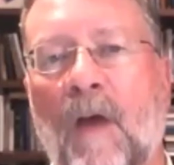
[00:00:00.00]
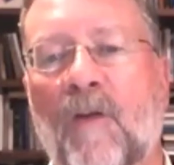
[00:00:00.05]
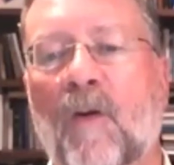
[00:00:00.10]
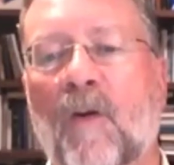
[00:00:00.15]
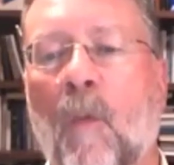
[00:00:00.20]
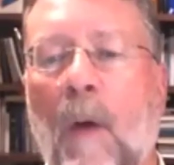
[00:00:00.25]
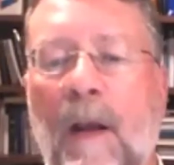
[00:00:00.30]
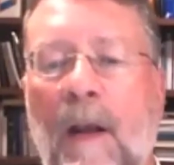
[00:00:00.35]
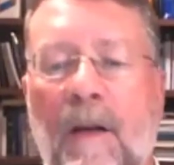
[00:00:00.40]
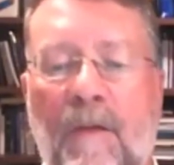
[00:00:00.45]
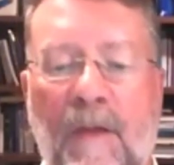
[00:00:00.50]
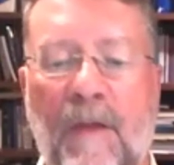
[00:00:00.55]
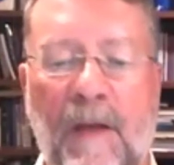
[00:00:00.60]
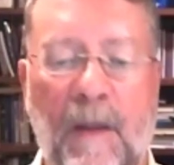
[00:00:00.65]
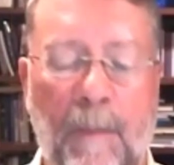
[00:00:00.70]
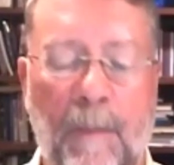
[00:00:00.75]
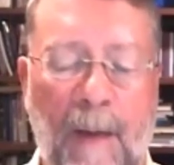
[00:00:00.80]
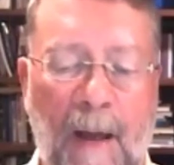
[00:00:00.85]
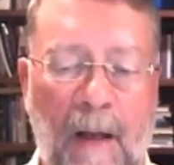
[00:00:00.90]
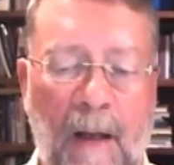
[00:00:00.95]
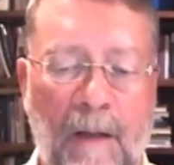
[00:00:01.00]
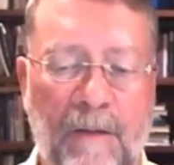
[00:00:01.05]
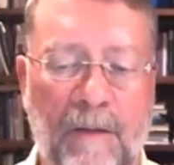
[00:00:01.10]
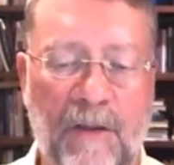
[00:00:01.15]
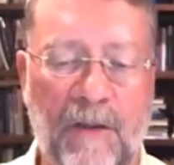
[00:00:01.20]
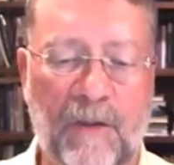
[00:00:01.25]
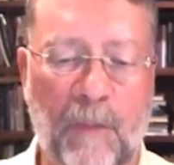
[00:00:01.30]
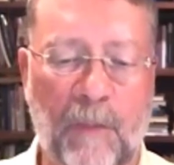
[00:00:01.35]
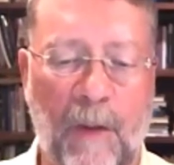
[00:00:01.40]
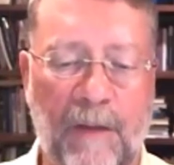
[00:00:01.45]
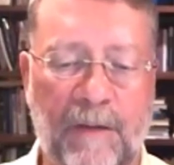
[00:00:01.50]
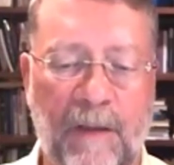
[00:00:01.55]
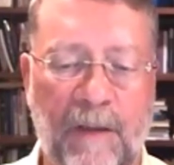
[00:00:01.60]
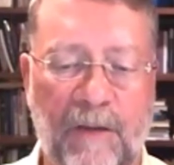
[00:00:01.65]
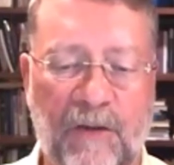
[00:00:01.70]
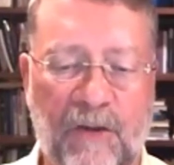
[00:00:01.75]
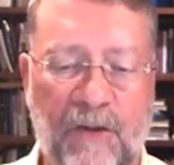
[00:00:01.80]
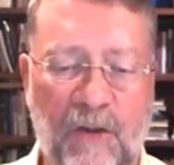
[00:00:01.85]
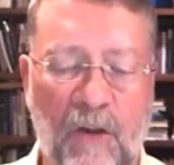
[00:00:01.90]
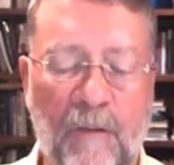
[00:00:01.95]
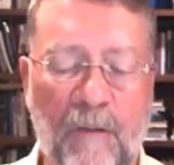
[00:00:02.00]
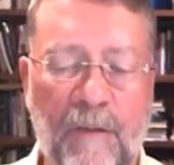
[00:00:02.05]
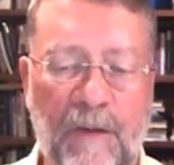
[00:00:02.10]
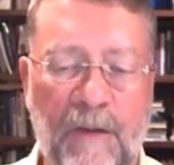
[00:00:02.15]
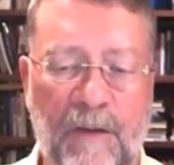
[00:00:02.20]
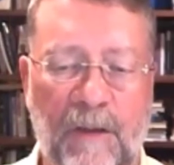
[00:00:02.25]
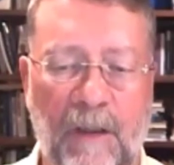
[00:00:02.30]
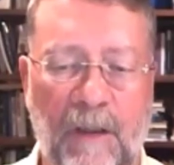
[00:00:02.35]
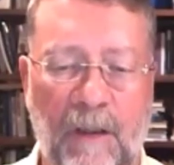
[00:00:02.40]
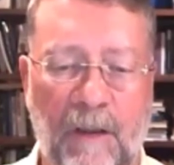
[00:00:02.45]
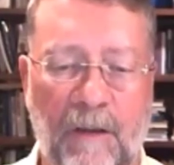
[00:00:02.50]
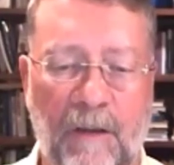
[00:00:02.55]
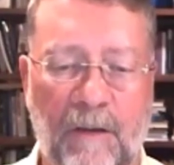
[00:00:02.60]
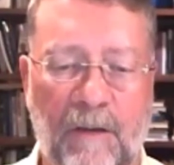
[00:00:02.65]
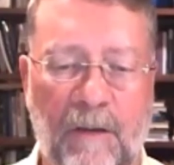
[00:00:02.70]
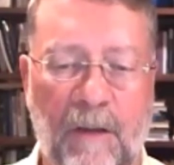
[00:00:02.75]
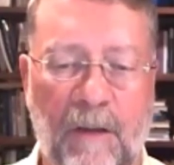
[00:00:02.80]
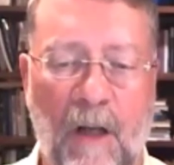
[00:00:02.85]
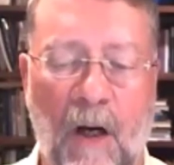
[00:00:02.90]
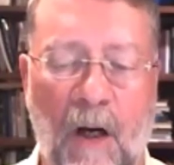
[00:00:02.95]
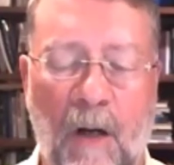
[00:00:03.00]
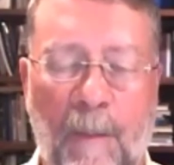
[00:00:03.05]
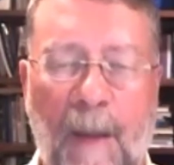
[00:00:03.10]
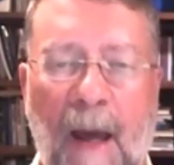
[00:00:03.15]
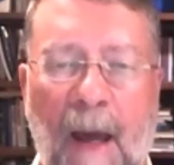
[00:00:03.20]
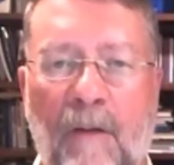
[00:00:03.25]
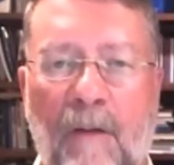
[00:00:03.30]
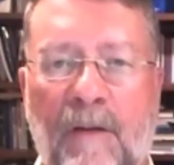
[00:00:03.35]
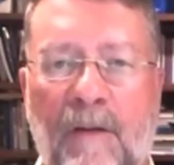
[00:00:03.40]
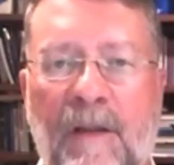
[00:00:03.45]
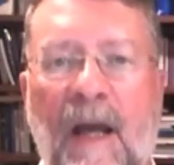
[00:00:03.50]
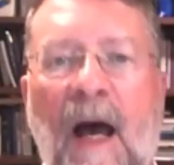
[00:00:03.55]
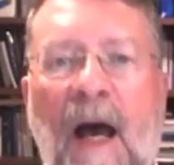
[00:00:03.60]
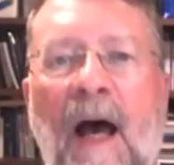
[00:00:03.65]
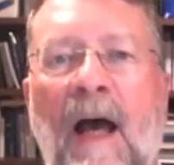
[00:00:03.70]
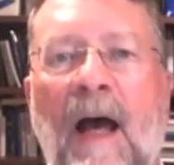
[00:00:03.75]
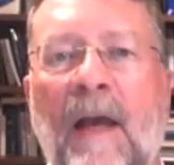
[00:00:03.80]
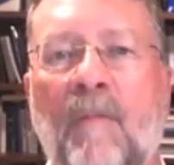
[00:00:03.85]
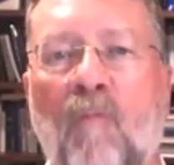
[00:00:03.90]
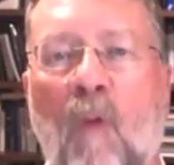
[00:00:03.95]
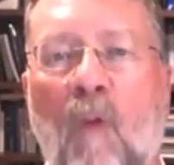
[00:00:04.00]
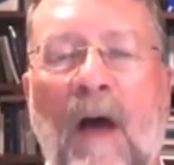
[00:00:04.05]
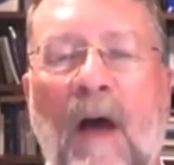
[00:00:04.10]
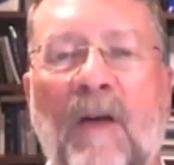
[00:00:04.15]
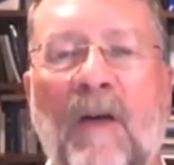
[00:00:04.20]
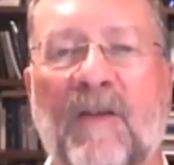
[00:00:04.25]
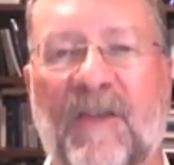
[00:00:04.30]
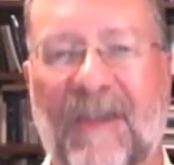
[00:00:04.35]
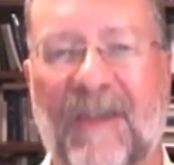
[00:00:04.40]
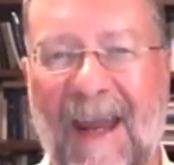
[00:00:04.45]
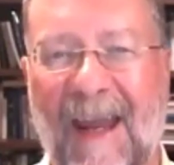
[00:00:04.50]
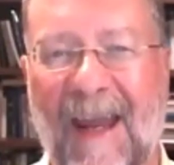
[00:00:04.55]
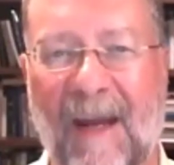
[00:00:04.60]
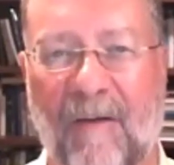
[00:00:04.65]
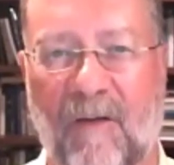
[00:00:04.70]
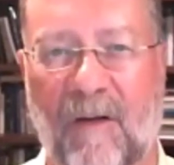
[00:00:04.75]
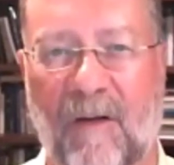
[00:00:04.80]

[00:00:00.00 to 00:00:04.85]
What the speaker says: The way to think about it is this way, is that services are about time well saved.